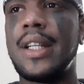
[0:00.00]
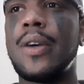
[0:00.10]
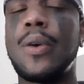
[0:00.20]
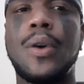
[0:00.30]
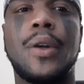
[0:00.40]

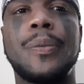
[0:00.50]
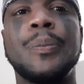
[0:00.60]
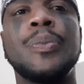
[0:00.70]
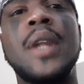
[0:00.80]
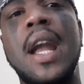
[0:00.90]
or
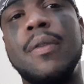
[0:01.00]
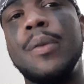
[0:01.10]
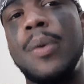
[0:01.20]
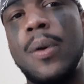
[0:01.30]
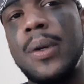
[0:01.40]
have
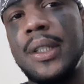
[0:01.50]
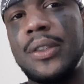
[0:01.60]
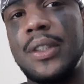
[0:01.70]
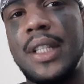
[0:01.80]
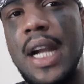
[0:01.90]
reported
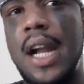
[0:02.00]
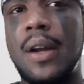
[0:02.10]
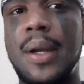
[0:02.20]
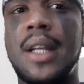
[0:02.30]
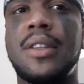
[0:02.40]
to the
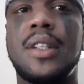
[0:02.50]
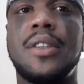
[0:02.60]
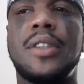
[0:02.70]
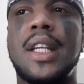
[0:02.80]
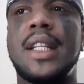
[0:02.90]
IRS and
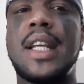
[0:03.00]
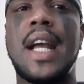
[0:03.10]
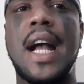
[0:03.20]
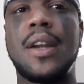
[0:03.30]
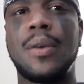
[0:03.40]
said
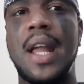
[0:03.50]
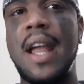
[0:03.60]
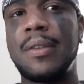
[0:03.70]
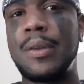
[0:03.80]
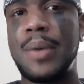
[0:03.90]
that I don't
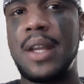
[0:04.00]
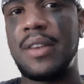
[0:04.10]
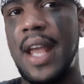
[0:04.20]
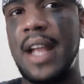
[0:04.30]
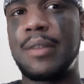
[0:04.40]
have to pay
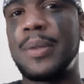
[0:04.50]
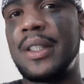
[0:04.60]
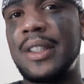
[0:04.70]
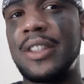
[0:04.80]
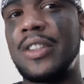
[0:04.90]
tax,
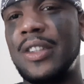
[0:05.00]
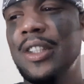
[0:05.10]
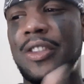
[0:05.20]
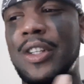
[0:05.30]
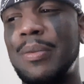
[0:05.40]
but this is
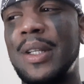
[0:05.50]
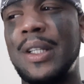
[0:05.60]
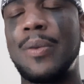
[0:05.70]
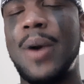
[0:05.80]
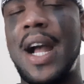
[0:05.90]

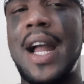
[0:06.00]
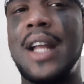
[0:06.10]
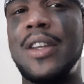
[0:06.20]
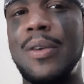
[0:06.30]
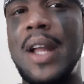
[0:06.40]
legitimately why I
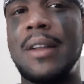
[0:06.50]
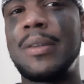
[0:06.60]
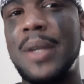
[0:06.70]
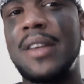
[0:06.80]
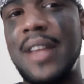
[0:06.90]
don't have to
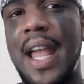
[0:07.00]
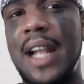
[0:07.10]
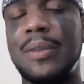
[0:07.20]
pay tax,